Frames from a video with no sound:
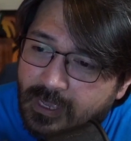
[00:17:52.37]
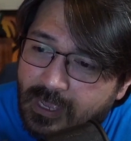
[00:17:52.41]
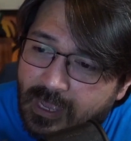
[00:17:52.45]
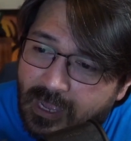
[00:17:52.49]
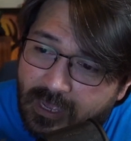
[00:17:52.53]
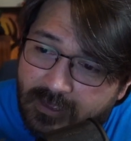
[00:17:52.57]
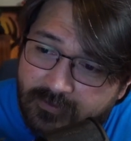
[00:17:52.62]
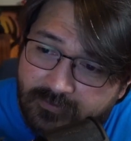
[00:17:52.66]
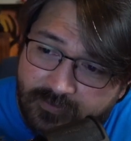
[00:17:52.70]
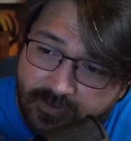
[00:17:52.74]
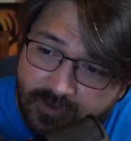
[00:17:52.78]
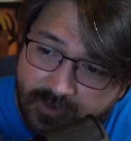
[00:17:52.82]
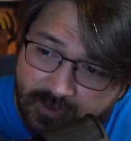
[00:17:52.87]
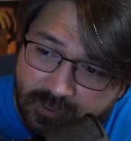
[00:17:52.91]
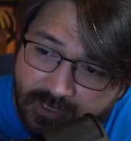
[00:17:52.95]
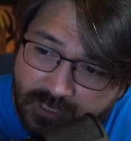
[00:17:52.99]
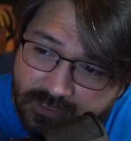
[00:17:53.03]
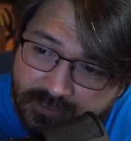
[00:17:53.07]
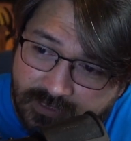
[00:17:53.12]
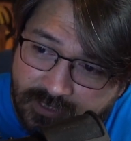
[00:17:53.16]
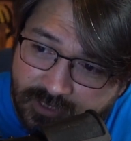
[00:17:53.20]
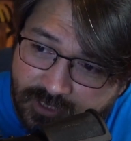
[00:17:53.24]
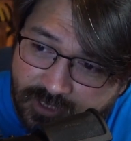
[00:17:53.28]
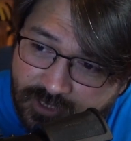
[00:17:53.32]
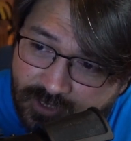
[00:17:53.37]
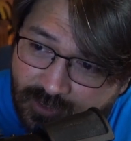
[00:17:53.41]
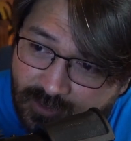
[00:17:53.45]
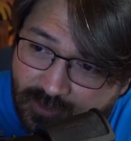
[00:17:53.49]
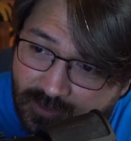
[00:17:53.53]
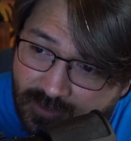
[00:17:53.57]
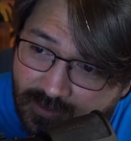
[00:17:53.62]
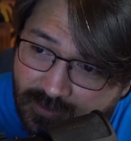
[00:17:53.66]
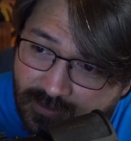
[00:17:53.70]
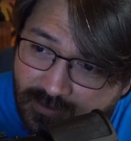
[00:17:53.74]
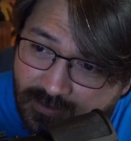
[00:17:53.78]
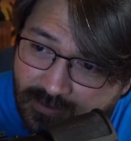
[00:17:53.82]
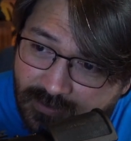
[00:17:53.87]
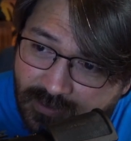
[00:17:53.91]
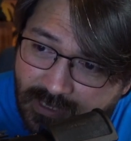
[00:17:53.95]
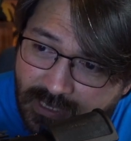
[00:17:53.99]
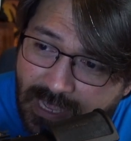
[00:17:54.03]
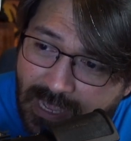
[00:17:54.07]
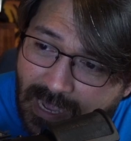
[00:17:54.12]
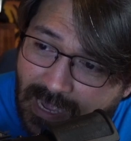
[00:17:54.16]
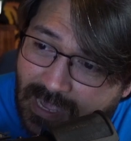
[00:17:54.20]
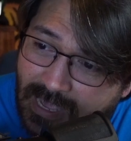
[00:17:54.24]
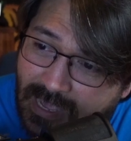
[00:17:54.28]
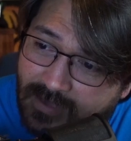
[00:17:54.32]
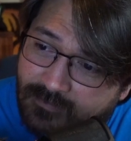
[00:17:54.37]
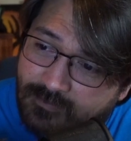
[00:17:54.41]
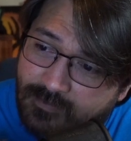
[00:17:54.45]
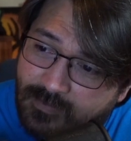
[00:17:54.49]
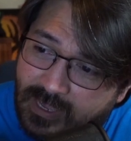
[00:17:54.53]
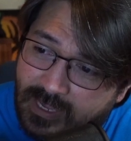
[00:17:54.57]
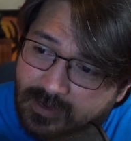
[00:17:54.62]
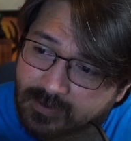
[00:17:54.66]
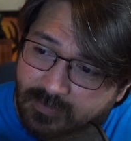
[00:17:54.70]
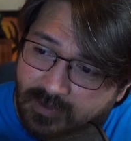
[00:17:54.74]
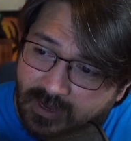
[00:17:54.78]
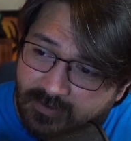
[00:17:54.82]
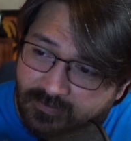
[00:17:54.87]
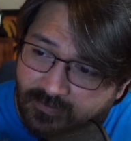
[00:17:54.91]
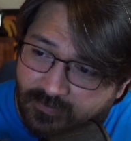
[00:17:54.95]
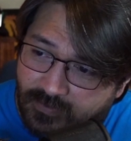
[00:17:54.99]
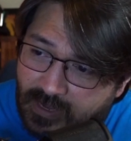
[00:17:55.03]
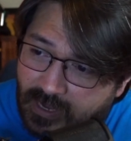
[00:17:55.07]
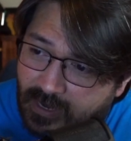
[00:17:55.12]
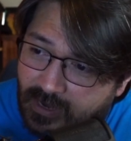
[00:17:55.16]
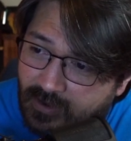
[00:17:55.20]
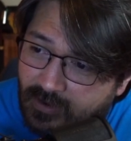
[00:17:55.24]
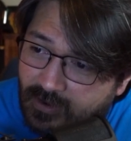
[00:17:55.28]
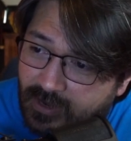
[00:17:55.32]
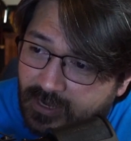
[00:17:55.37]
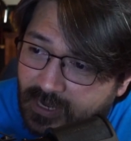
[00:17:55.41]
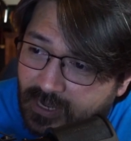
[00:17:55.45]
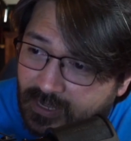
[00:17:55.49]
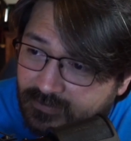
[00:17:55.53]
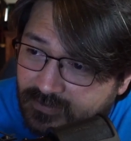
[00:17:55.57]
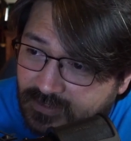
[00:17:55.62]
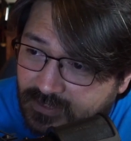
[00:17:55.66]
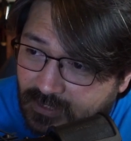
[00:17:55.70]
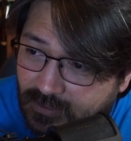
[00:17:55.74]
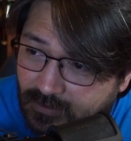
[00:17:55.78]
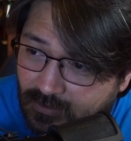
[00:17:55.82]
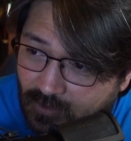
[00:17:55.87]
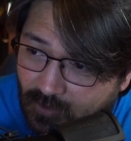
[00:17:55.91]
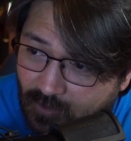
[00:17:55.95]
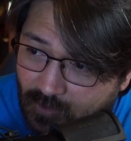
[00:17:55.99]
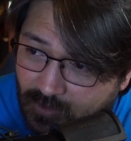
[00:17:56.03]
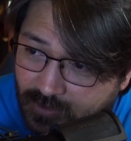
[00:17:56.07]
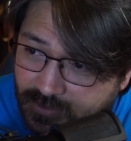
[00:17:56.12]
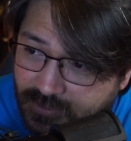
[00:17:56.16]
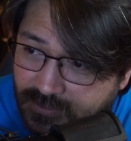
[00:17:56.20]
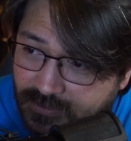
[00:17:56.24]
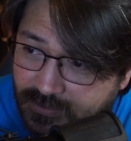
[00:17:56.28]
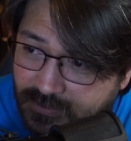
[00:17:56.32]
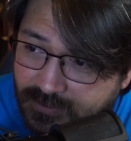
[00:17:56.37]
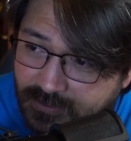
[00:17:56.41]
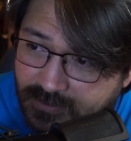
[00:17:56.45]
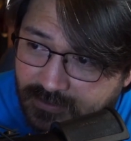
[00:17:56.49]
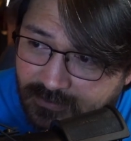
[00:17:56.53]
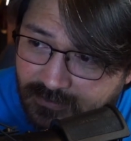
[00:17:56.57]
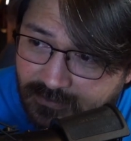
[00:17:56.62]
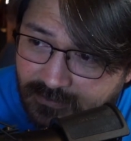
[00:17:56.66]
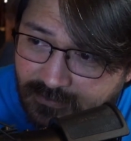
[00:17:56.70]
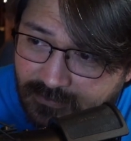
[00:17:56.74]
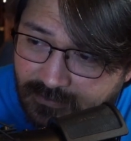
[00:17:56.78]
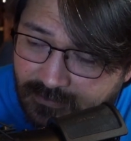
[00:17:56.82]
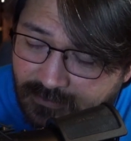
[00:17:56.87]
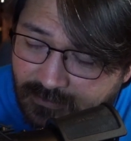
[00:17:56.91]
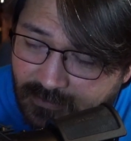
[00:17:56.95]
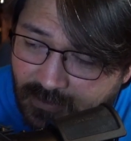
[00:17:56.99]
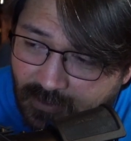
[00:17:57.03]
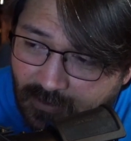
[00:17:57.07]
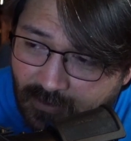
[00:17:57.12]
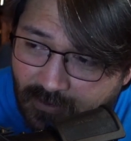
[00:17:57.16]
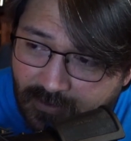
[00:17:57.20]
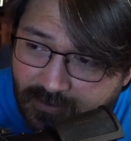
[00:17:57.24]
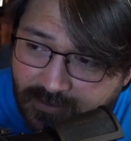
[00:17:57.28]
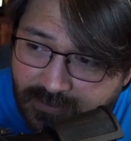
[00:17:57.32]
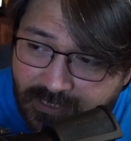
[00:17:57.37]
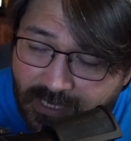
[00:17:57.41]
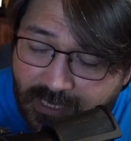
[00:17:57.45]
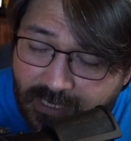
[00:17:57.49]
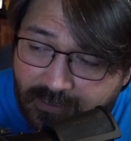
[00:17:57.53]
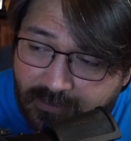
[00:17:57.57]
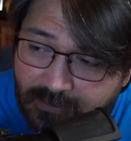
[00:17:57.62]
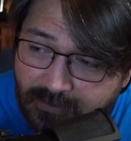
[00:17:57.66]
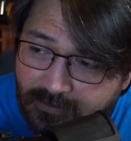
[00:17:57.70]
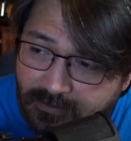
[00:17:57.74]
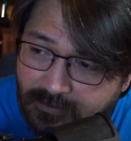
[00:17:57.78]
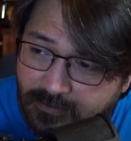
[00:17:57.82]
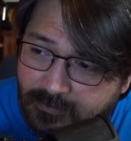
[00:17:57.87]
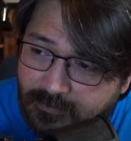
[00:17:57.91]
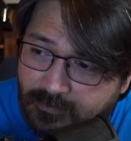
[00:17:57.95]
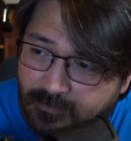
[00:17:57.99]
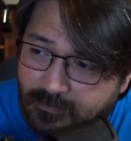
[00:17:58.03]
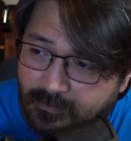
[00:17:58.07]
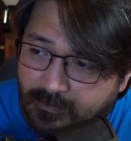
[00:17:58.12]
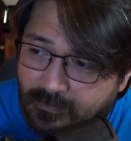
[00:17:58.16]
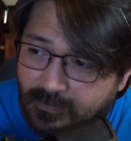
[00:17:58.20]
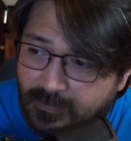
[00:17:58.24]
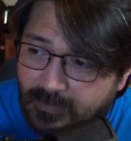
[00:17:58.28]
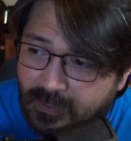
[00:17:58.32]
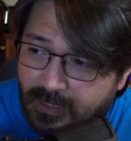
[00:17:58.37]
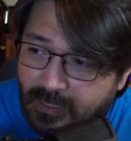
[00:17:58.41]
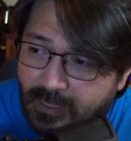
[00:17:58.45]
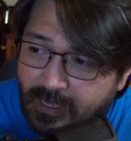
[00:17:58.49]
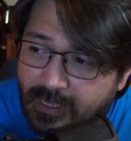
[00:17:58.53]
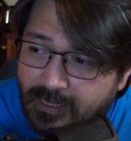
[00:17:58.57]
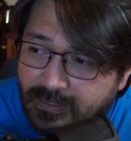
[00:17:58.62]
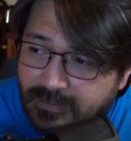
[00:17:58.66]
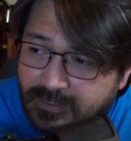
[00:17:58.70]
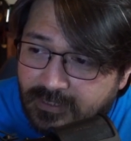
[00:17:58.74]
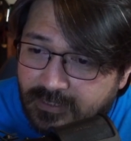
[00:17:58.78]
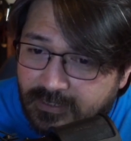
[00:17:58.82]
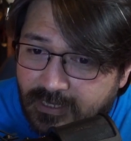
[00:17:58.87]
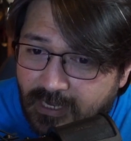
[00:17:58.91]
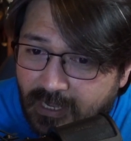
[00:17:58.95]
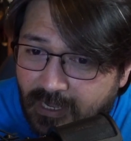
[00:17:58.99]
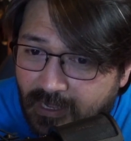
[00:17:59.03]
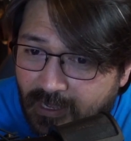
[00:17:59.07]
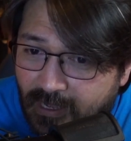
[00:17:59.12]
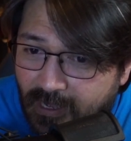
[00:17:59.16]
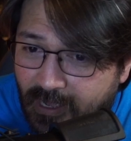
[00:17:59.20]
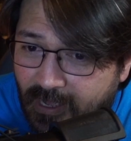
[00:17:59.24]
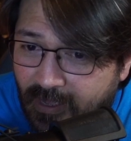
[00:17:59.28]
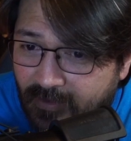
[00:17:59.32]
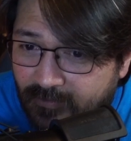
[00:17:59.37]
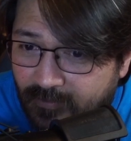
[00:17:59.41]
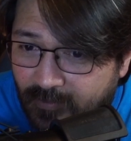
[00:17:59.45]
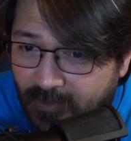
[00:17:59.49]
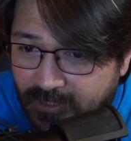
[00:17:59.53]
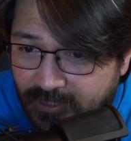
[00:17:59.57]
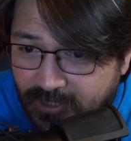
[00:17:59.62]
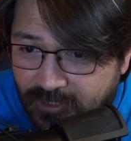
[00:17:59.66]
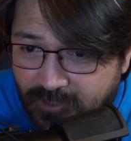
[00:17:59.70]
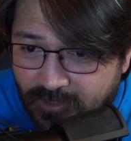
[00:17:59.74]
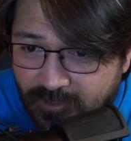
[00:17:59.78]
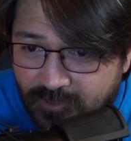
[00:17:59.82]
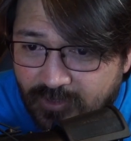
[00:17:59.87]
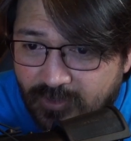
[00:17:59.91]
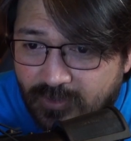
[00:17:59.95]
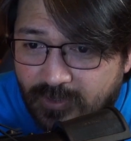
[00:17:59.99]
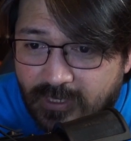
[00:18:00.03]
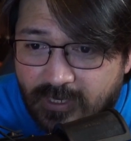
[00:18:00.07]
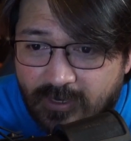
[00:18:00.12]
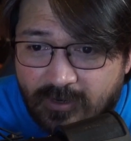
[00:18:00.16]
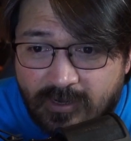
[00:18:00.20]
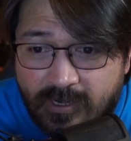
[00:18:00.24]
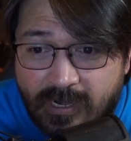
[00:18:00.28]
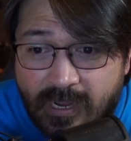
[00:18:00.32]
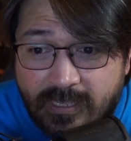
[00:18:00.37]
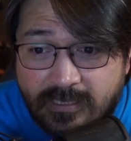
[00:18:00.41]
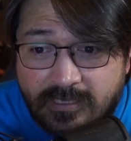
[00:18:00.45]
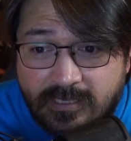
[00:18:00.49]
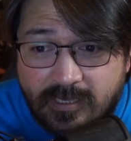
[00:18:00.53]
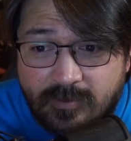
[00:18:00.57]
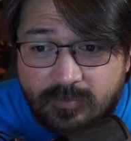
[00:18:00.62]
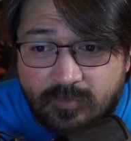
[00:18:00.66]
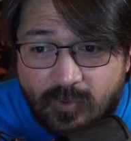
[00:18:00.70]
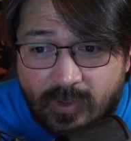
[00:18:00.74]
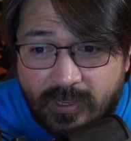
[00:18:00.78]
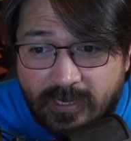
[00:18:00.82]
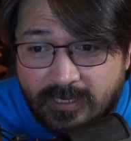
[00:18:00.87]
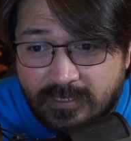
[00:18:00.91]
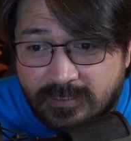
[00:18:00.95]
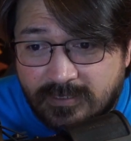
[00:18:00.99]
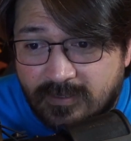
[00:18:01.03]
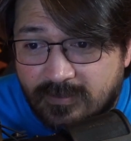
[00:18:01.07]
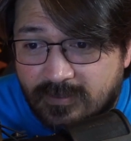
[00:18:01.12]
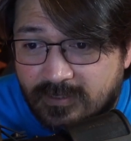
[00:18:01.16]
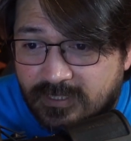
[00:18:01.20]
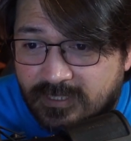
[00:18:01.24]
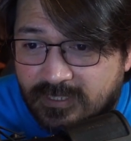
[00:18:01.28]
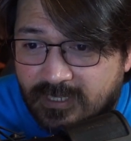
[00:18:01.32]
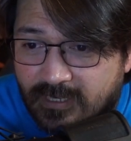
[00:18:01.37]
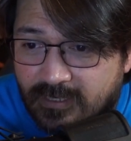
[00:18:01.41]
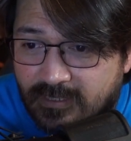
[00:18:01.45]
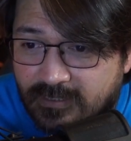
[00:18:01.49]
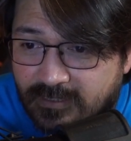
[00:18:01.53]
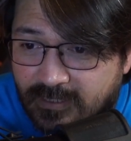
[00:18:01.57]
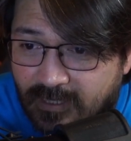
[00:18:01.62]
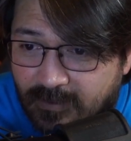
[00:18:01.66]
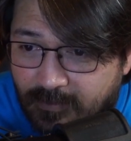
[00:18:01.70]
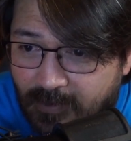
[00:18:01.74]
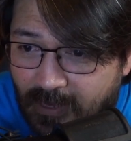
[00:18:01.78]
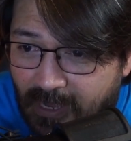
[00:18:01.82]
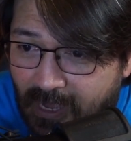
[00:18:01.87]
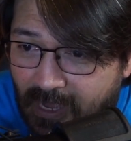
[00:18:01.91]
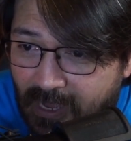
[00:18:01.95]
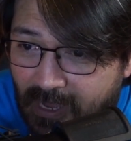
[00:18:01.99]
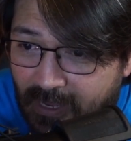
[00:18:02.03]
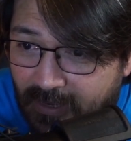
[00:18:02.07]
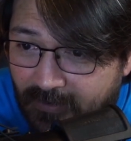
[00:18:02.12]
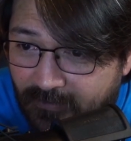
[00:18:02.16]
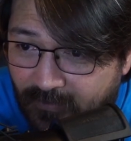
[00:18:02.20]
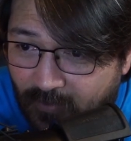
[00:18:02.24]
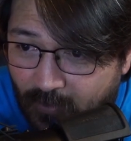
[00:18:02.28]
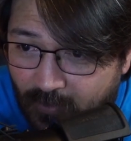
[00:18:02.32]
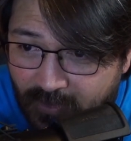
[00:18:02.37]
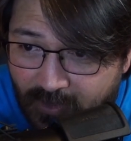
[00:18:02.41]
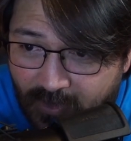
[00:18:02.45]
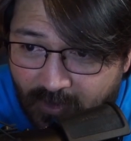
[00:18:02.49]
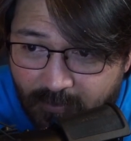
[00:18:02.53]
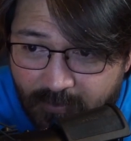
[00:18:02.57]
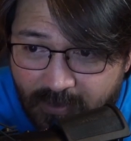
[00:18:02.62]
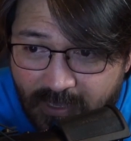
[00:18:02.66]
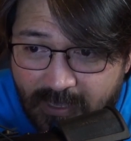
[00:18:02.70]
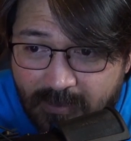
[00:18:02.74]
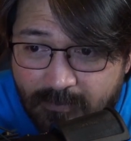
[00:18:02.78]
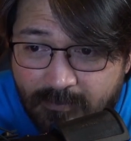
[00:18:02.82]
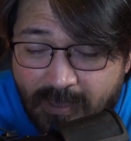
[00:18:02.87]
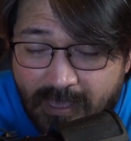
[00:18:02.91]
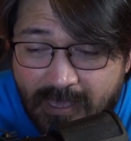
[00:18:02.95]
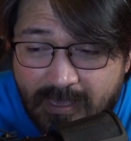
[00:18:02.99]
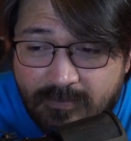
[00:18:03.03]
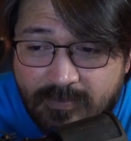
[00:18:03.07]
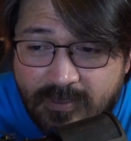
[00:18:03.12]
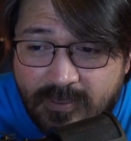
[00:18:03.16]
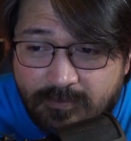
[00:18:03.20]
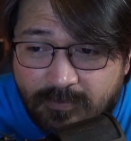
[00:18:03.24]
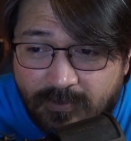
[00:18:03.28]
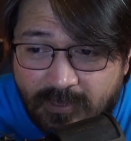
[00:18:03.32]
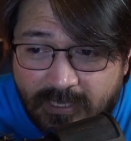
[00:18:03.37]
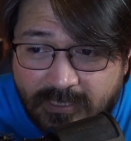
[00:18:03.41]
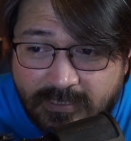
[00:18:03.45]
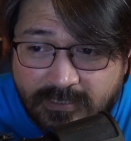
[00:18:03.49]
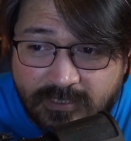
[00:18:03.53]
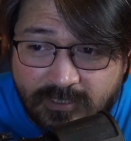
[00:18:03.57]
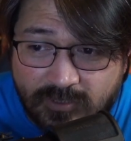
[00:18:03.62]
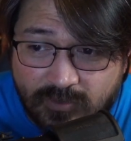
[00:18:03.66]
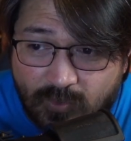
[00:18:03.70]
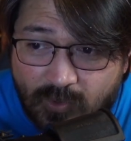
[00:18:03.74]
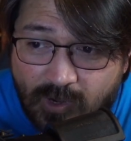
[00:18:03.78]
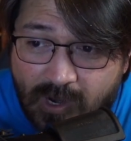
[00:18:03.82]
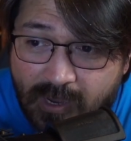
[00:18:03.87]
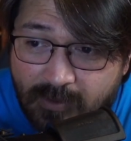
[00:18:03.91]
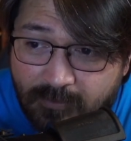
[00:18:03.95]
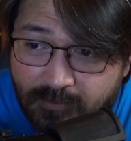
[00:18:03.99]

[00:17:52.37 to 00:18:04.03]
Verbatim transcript: I fear yet to stir. I have made my fire and have seen the horses. They are all dead. Today I have much to do here, and I keep waiting till the sun is up high, for there be, may be places where I